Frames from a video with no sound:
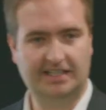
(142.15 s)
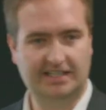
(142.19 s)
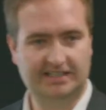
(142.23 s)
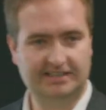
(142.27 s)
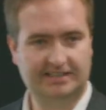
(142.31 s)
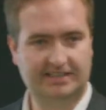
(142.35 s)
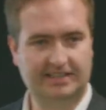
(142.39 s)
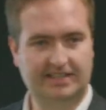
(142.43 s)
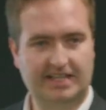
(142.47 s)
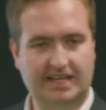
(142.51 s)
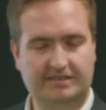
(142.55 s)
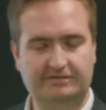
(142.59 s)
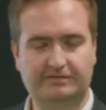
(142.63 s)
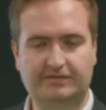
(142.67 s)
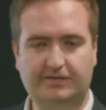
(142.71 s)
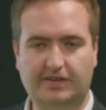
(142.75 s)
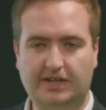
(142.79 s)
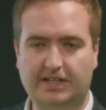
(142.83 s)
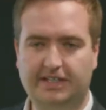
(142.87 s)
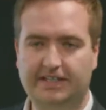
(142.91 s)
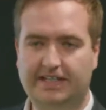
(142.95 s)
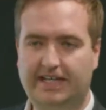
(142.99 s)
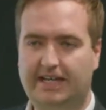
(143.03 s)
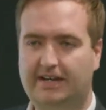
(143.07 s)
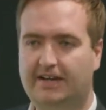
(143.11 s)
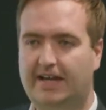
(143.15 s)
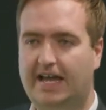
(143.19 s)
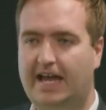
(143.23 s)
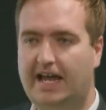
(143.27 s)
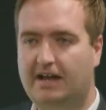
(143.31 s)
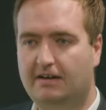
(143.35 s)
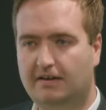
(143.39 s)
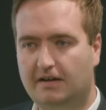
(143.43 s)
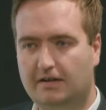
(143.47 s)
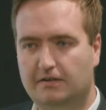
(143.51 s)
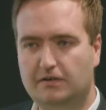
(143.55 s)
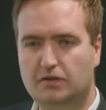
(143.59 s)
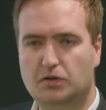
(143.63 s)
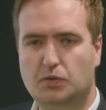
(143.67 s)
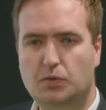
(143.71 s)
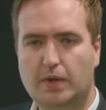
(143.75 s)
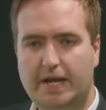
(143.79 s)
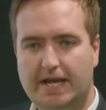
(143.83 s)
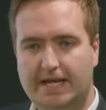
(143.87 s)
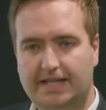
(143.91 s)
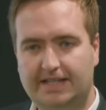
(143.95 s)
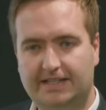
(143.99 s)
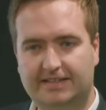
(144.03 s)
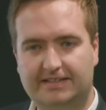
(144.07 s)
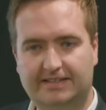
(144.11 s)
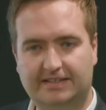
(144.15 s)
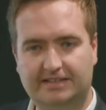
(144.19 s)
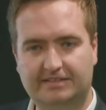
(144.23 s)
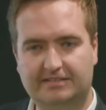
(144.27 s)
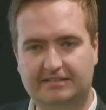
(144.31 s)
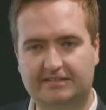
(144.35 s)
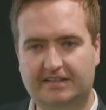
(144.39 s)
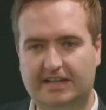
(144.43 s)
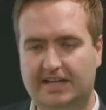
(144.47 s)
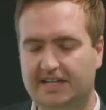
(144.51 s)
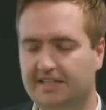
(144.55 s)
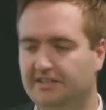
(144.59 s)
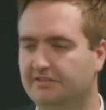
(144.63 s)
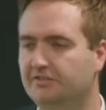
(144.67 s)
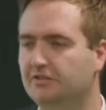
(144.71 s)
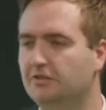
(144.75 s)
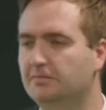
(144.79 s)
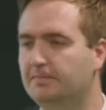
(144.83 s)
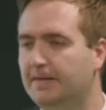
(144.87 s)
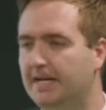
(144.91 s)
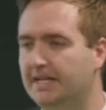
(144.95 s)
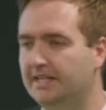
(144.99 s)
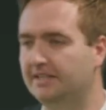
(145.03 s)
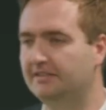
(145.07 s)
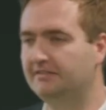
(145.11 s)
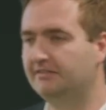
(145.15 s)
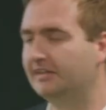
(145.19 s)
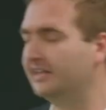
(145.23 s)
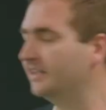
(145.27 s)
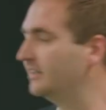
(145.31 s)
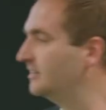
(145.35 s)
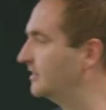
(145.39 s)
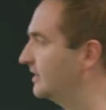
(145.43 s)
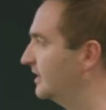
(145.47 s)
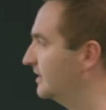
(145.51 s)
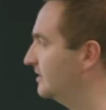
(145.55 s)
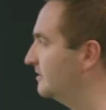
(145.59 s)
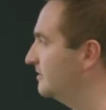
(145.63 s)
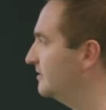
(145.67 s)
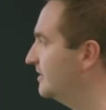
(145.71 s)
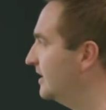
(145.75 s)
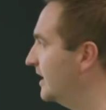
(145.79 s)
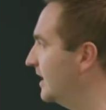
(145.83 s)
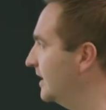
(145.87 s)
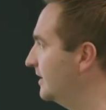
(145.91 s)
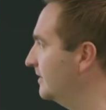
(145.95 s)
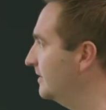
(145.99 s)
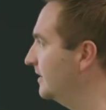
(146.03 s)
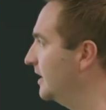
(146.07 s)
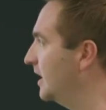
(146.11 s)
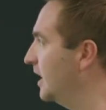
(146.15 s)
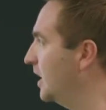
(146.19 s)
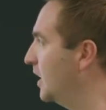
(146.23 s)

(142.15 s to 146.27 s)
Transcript: to then find out how our awareness has changed or penetration has changed.